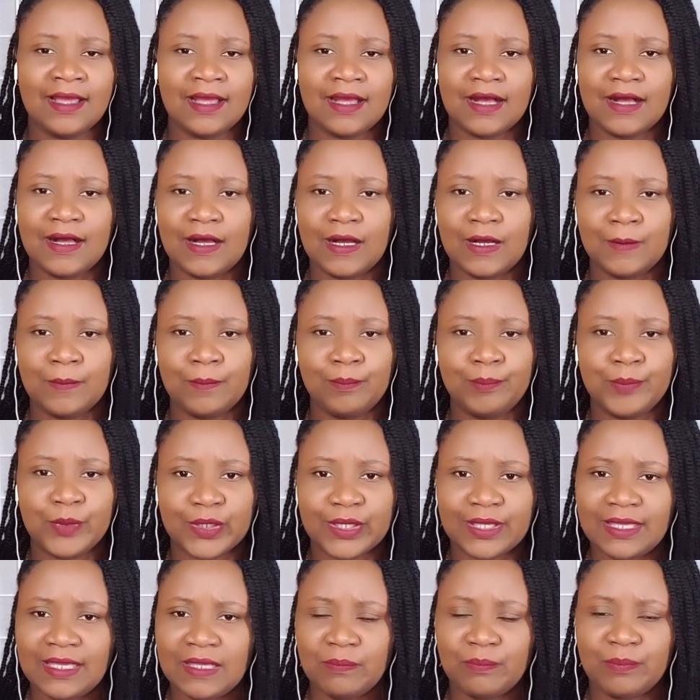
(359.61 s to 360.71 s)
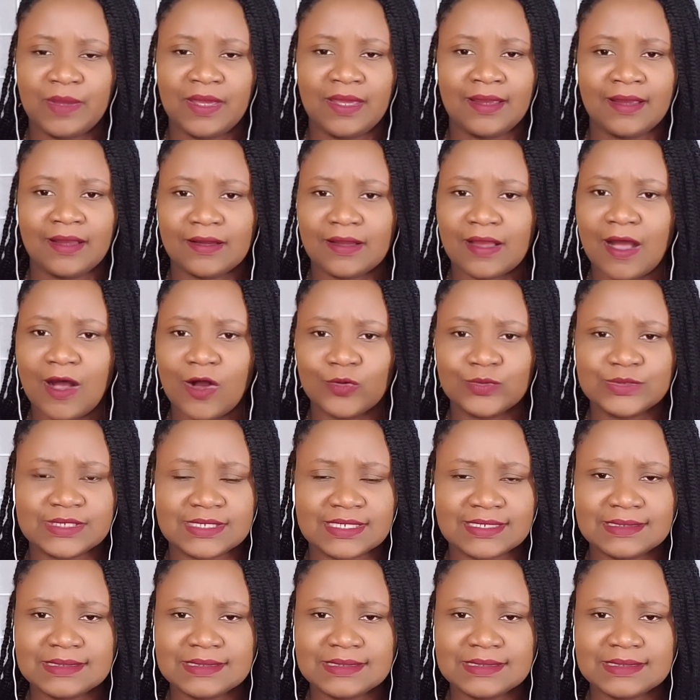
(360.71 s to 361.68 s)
bookkeeping, accounting